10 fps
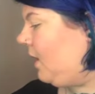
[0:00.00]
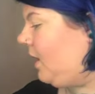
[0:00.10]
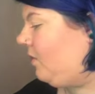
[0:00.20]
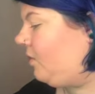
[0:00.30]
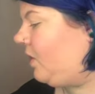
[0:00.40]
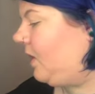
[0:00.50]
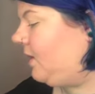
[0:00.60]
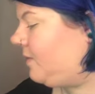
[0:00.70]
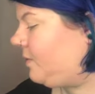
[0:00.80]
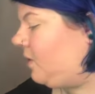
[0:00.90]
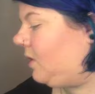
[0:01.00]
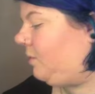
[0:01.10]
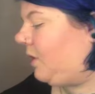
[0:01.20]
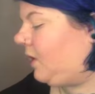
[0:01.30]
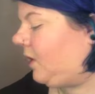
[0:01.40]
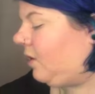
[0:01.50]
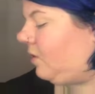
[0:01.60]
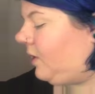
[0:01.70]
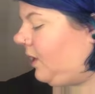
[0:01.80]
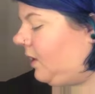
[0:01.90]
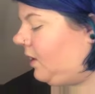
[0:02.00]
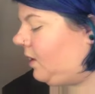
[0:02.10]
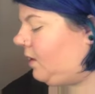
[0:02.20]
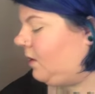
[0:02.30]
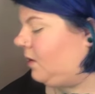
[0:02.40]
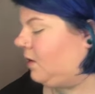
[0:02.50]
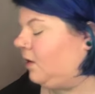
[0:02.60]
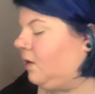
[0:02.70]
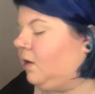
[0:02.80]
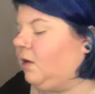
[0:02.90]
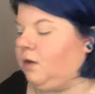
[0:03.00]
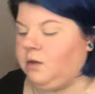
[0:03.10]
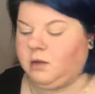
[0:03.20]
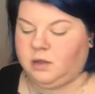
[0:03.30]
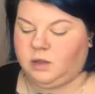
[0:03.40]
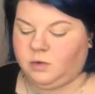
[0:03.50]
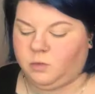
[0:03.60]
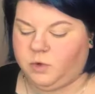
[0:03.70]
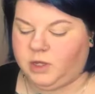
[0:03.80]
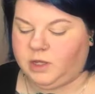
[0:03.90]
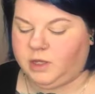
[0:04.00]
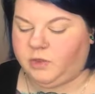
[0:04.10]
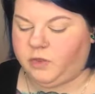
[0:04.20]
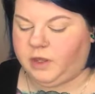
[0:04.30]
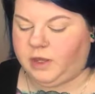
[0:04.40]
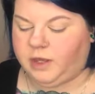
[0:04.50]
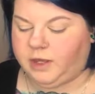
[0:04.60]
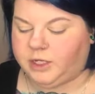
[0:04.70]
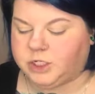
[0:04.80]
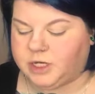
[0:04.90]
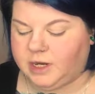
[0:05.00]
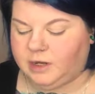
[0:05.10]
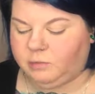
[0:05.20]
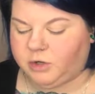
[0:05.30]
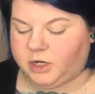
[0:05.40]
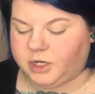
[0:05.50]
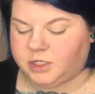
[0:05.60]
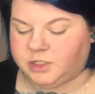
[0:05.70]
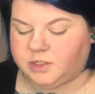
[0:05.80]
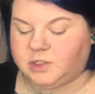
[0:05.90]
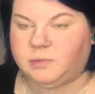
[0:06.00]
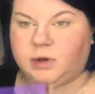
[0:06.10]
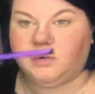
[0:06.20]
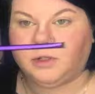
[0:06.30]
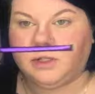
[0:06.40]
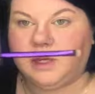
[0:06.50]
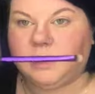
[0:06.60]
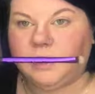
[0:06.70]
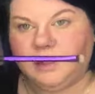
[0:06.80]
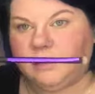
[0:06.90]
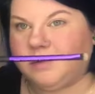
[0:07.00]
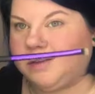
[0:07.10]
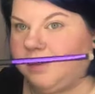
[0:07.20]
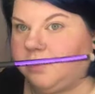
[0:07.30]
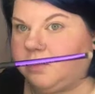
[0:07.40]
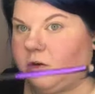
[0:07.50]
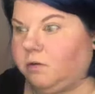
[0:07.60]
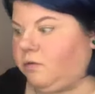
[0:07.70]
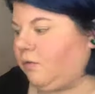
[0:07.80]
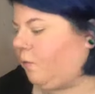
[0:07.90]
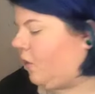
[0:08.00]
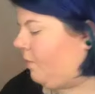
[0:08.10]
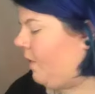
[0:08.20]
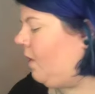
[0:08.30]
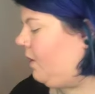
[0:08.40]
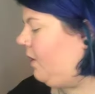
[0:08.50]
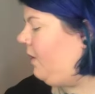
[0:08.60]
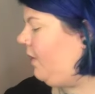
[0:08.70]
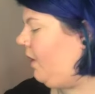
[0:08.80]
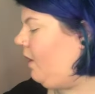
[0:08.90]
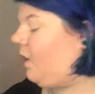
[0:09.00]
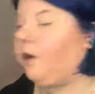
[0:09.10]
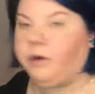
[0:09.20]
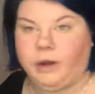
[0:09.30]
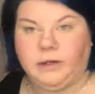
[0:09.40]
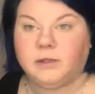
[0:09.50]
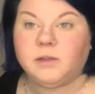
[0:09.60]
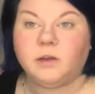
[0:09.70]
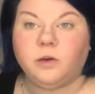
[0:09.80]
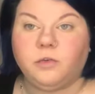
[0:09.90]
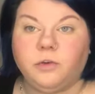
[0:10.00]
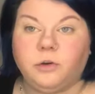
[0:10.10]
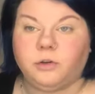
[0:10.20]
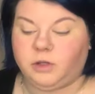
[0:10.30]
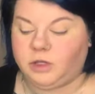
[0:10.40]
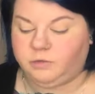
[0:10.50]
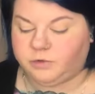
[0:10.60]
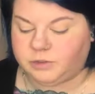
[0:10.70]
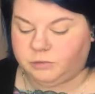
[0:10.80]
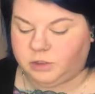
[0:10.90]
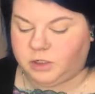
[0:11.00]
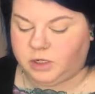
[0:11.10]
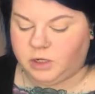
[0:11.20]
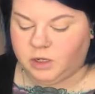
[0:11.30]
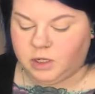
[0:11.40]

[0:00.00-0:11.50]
and for this one I'm going to go in with a shading brush, and this is by Real Techniques, and these are from Walmart and they are great. So if you're looking for some good